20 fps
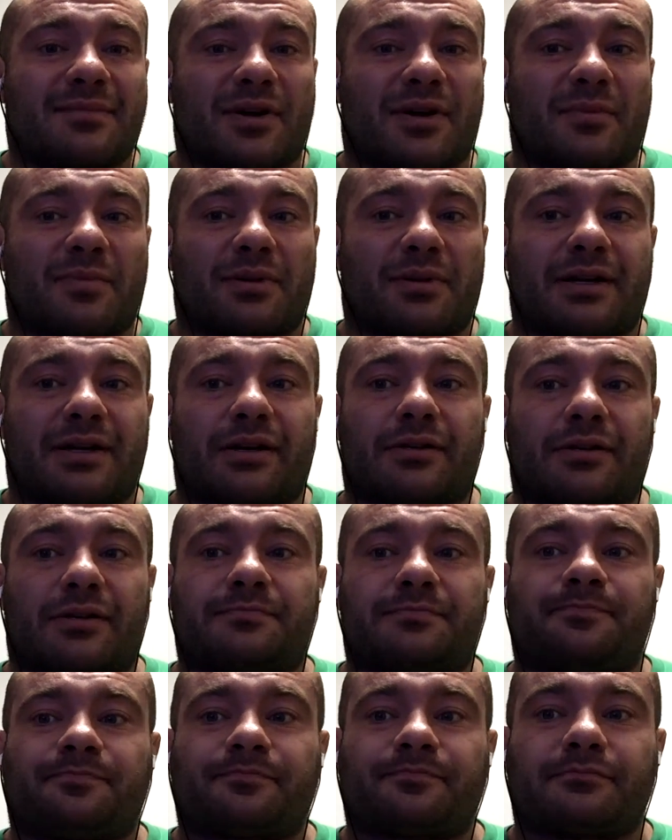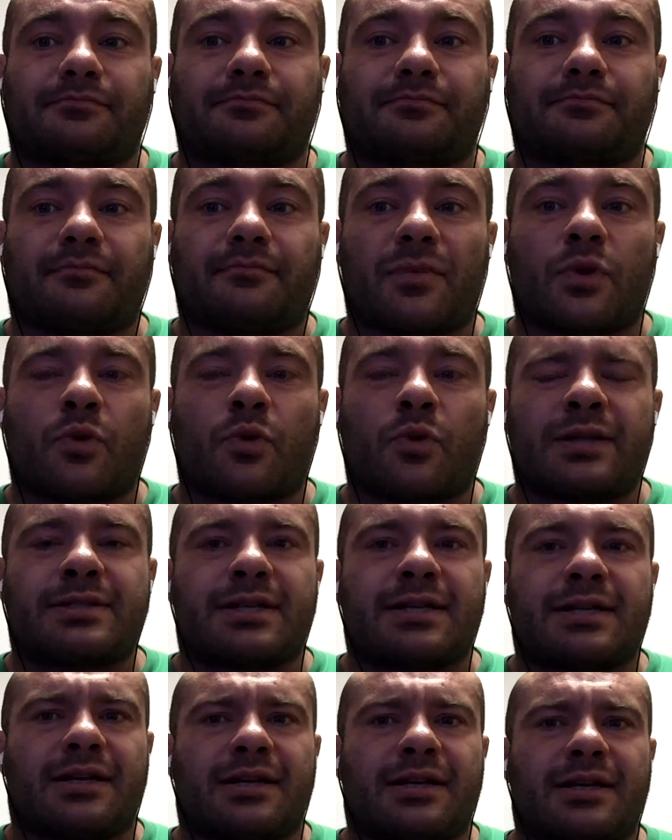player
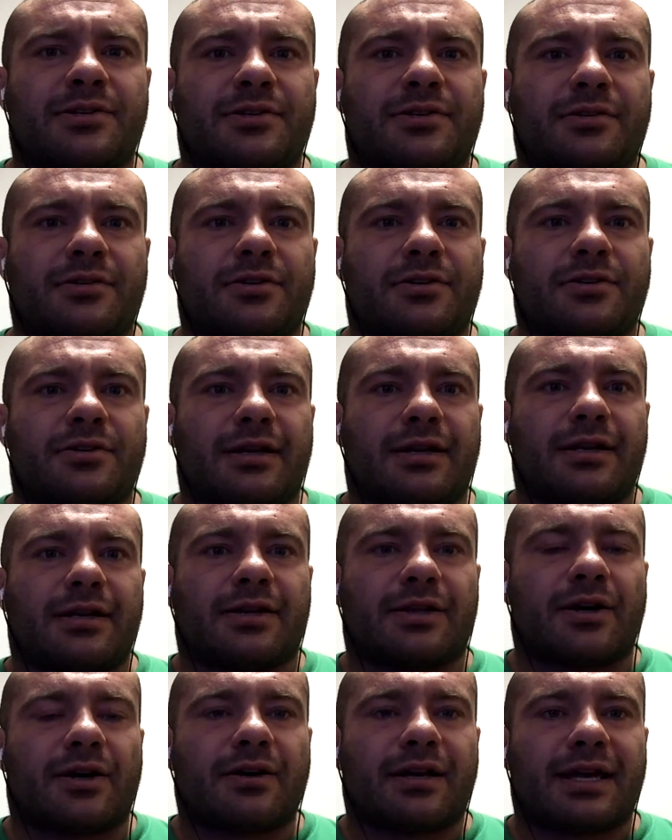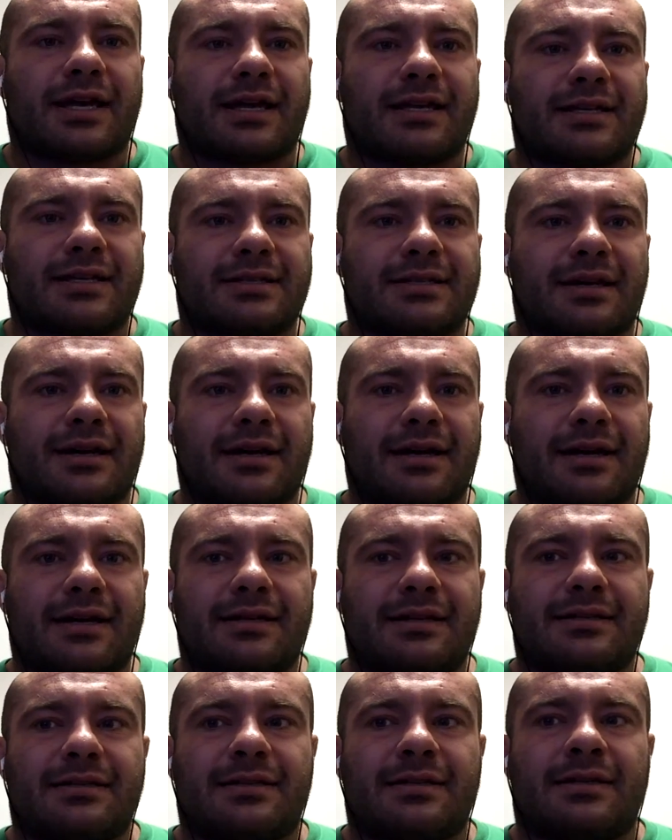wants to get surgery to elongate his
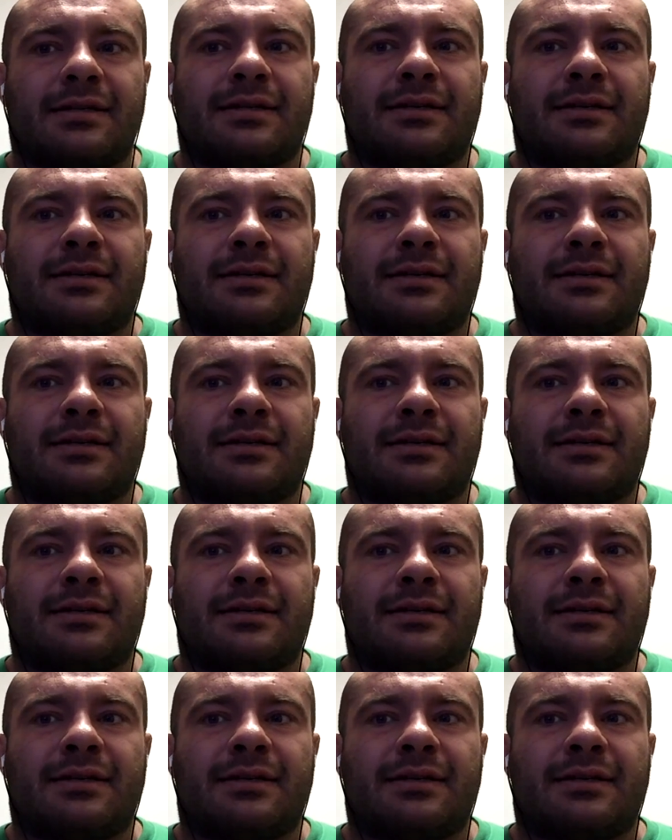height,